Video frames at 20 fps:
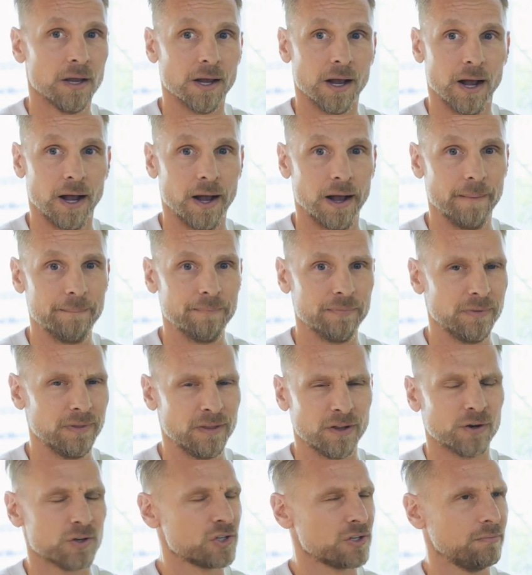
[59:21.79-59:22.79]
Um,
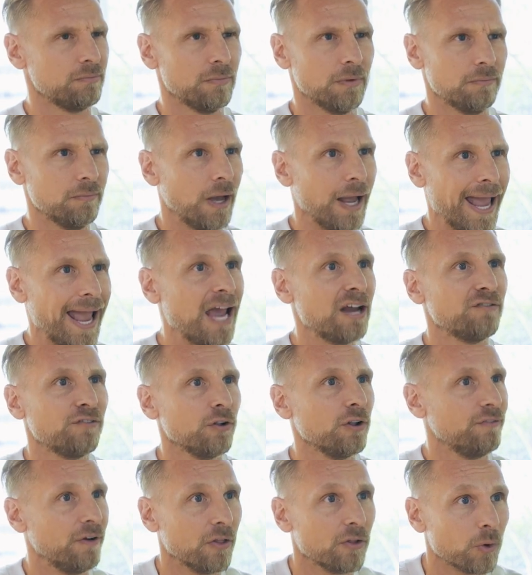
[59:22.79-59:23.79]
there's a
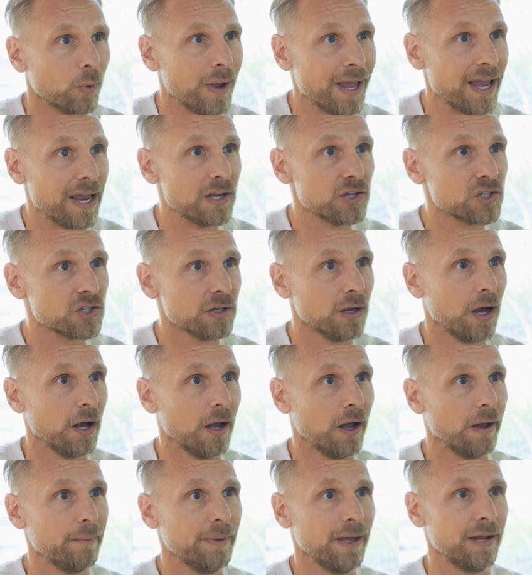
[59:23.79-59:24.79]
handful of other ways,
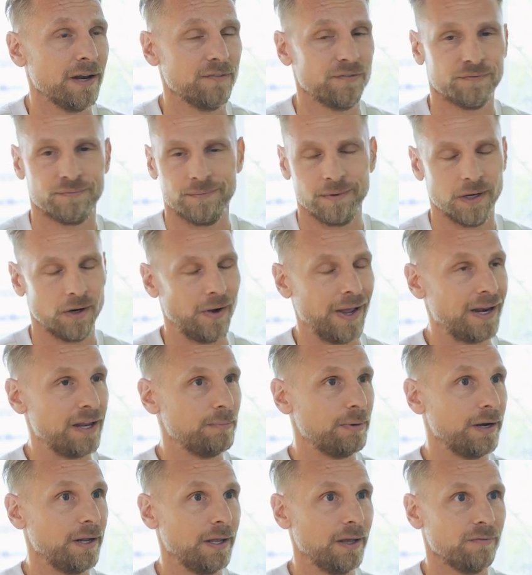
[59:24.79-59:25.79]
um, and if you know
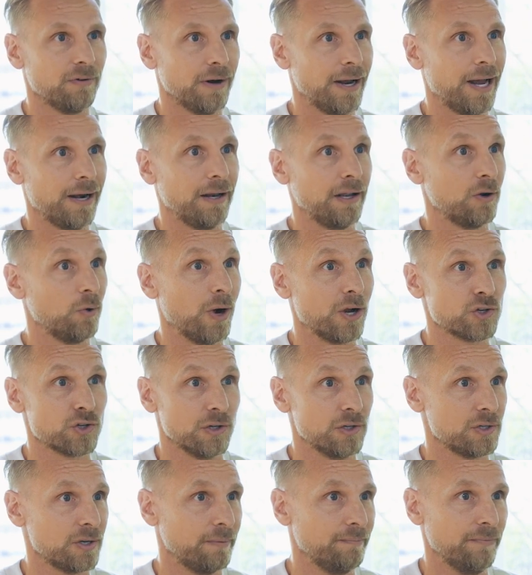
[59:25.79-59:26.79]
anybody ever had any
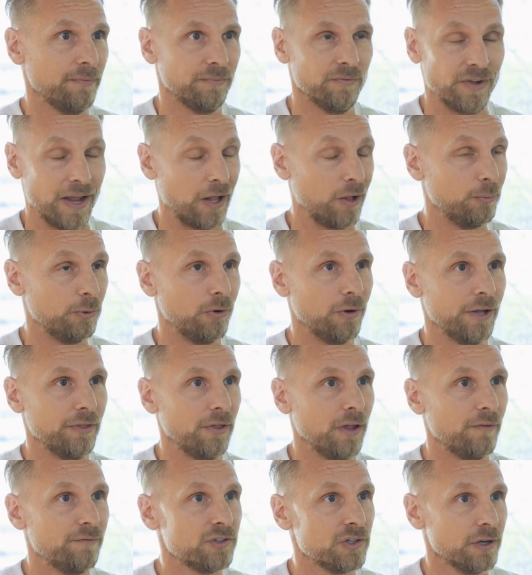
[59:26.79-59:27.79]
questions, I'm available. I'd
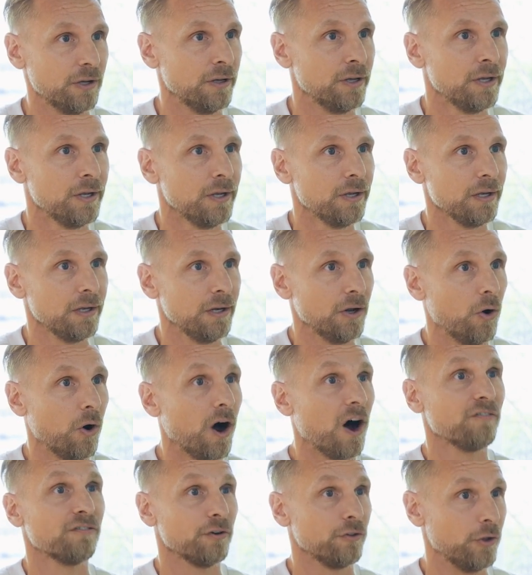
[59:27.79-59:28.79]
love to you know
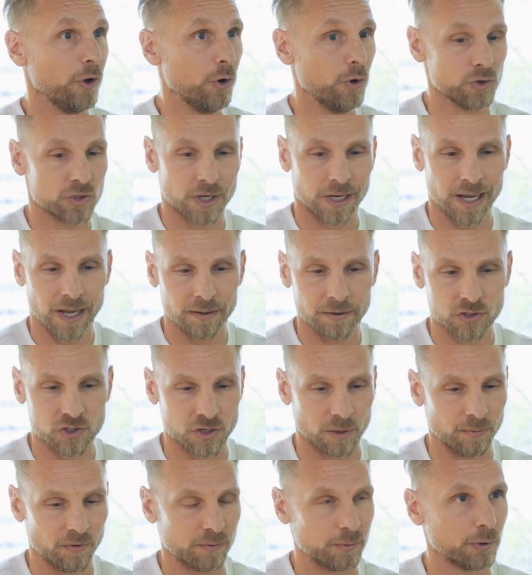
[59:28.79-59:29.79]
offer those. Again,
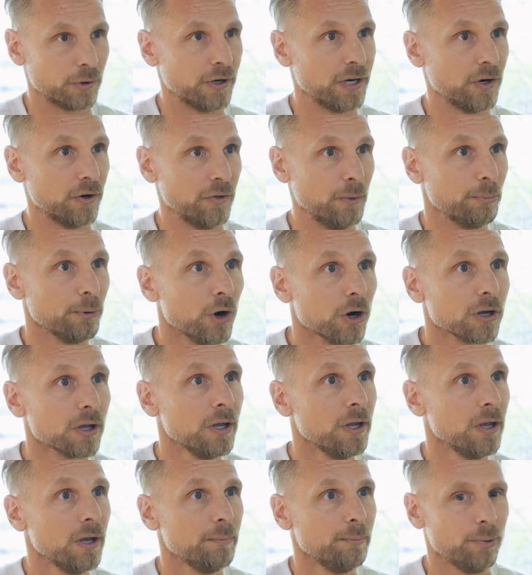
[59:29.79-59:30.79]
some of them are here in the
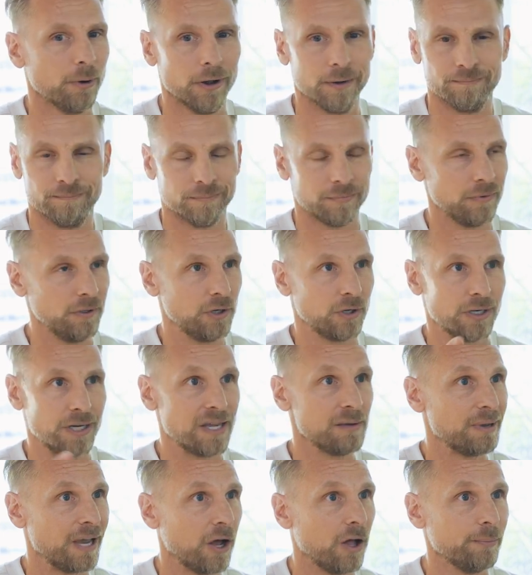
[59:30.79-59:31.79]
book, but you can
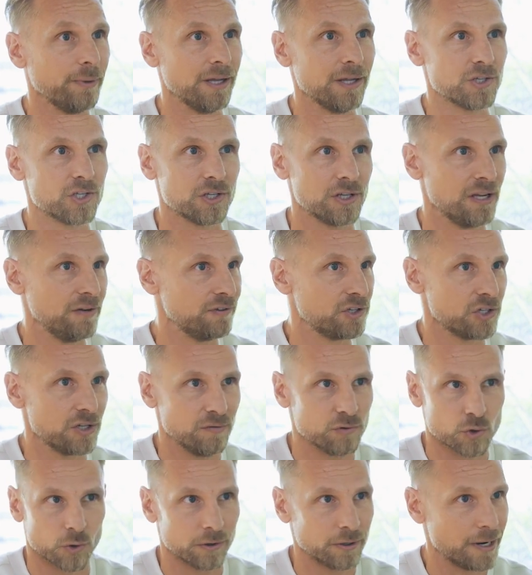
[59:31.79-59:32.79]
email me at steve at
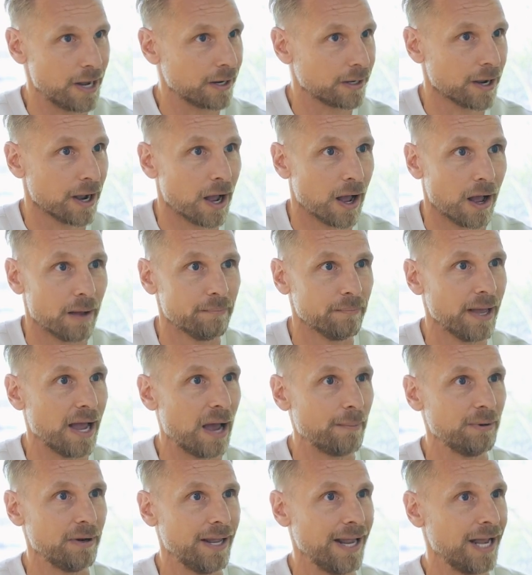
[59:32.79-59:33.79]
stevejordan.com. I'm
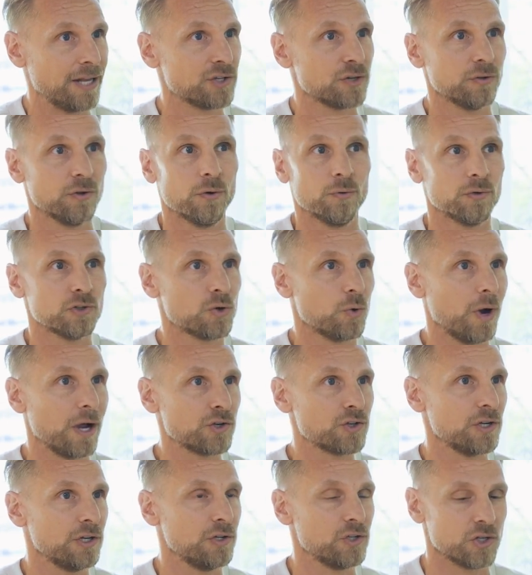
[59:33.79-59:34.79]
happy to answer those
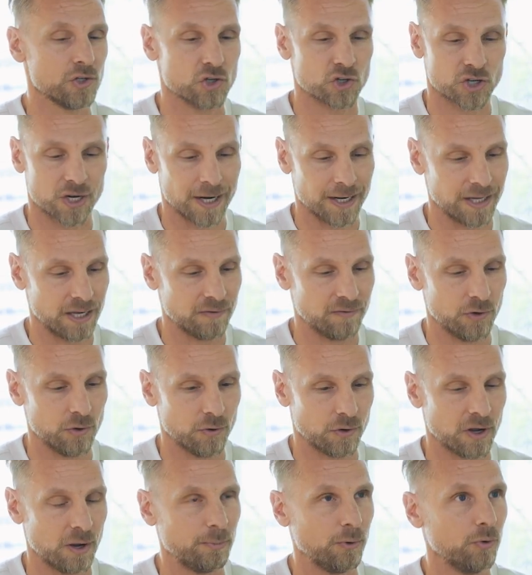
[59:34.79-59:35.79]
questions and just kind of give you
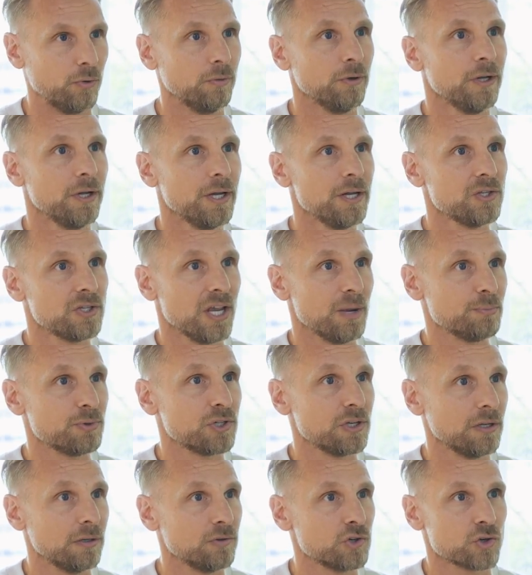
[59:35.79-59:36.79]
a couple
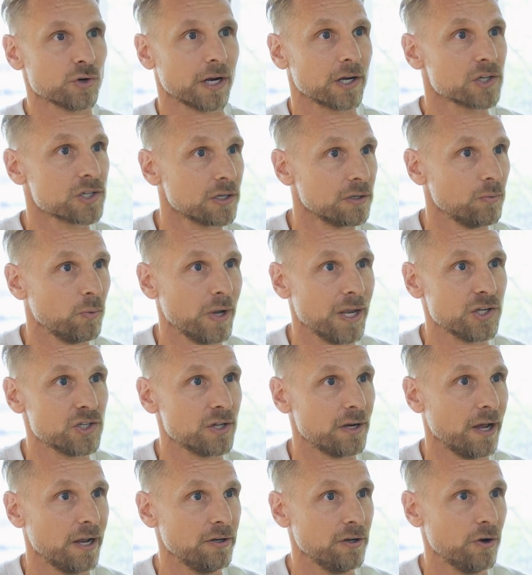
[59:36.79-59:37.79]
tips and tricks and ways
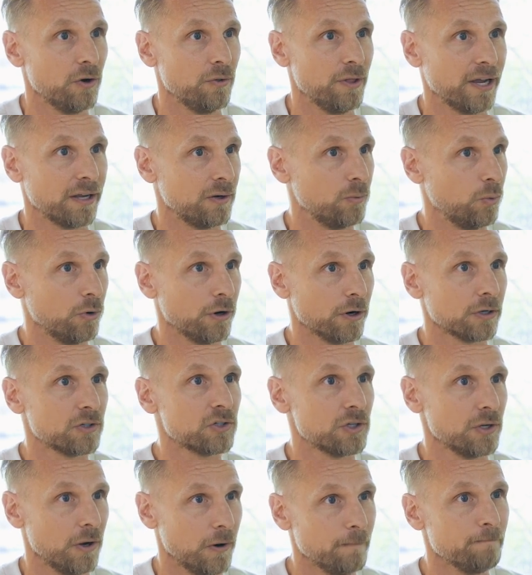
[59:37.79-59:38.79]
that I know that can work.
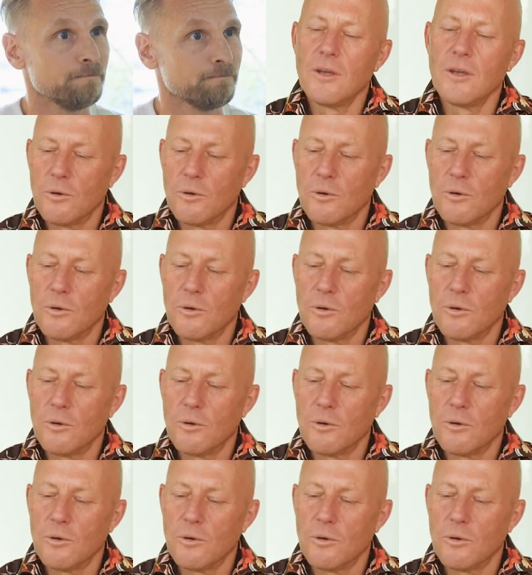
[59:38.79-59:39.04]
So.